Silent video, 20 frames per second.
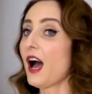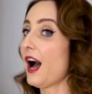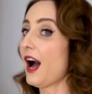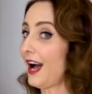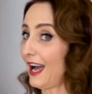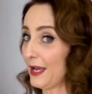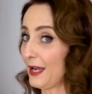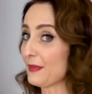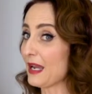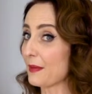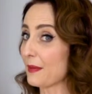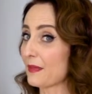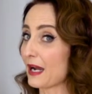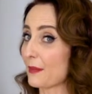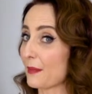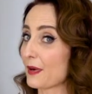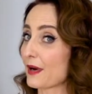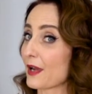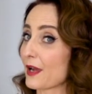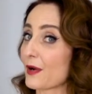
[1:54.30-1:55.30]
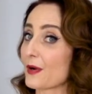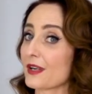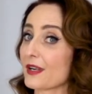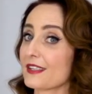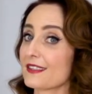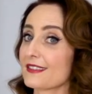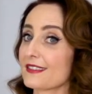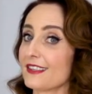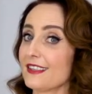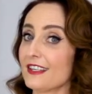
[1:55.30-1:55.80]
I made my
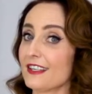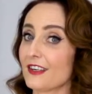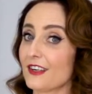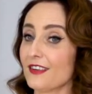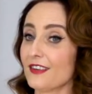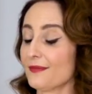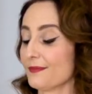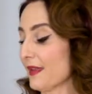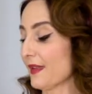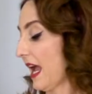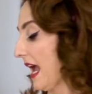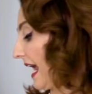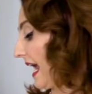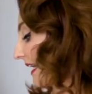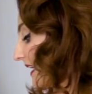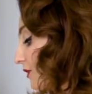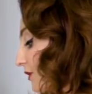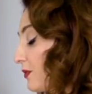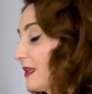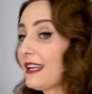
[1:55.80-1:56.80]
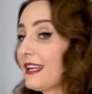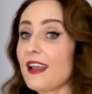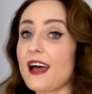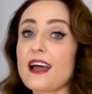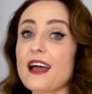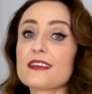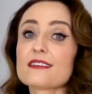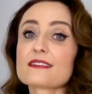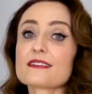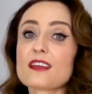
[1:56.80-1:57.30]
priorities clear and I
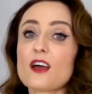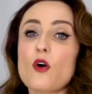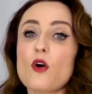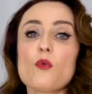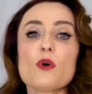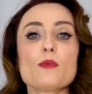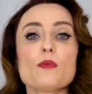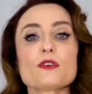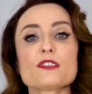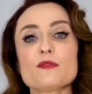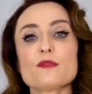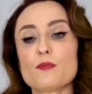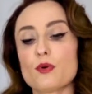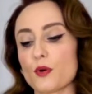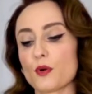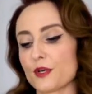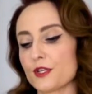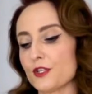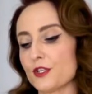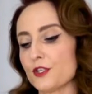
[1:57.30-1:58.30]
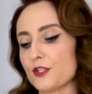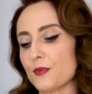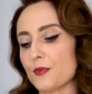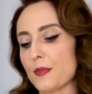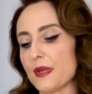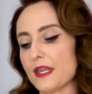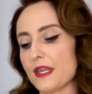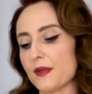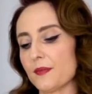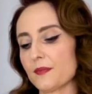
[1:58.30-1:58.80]
realized what was important to
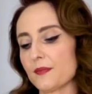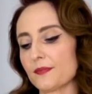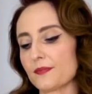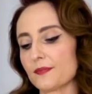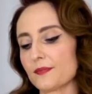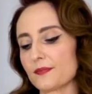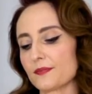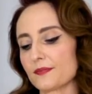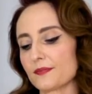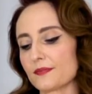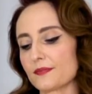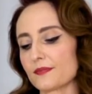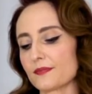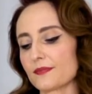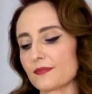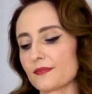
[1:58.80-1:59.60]
me.